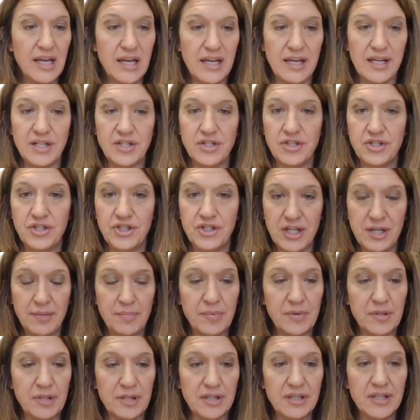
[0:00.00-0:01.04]
It's
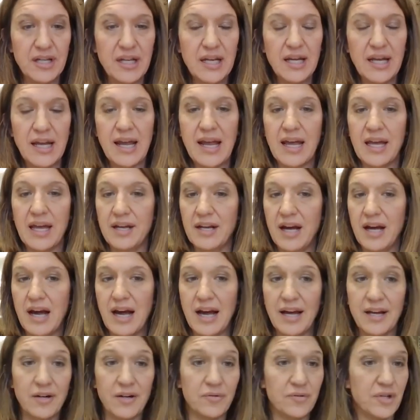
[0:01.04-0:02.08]
cheaper. And
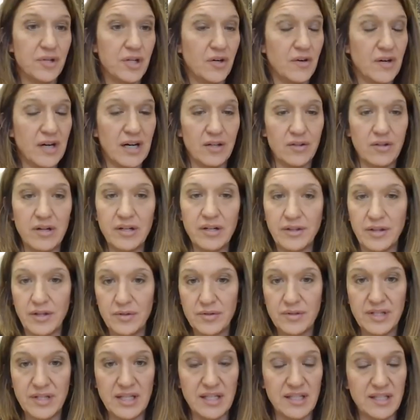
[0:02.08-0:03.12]
I don't know how long
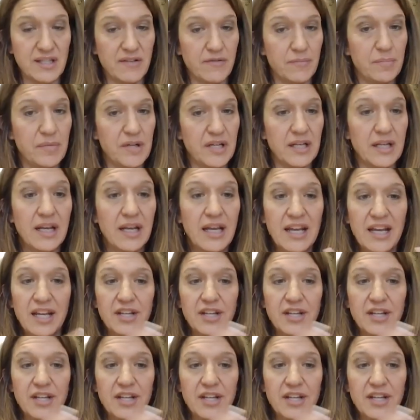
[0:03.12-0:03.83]
those things have been.